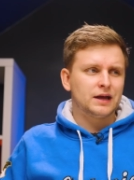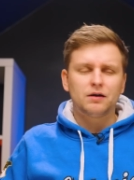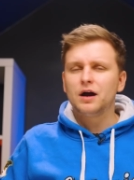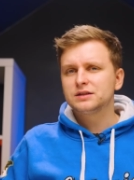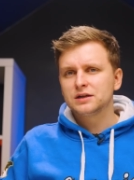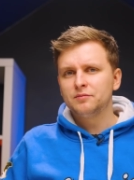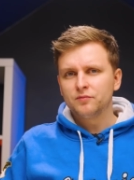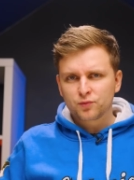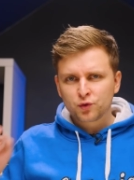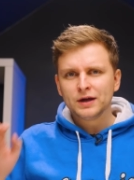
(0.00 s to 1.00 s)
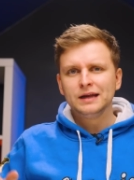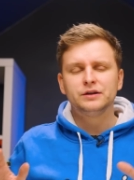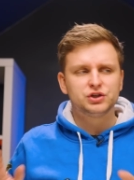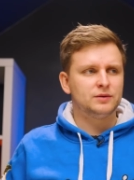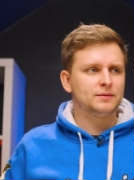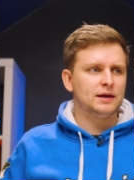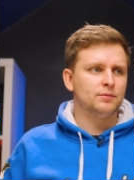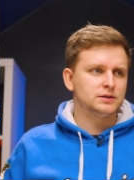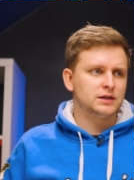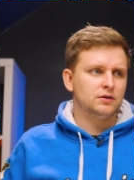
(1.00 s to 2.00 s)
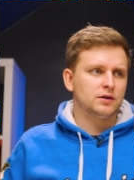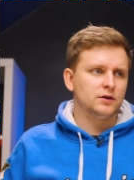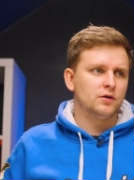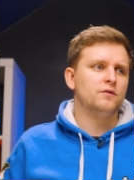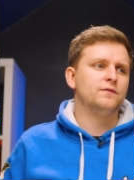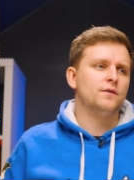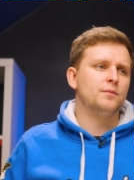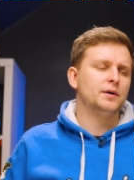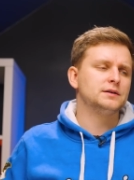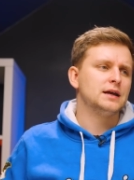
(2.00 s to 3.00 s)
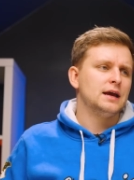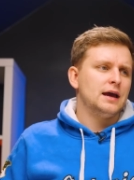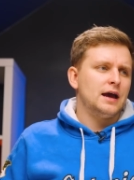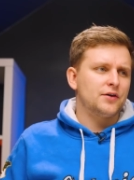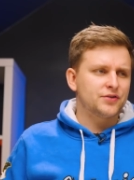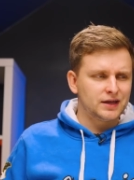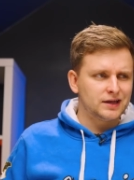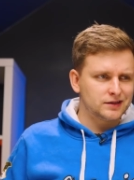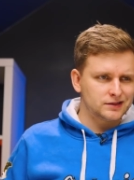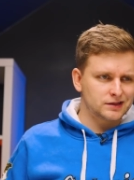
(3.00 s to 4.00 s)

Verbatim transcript: there are some really cheap keyboards that you can go for but i think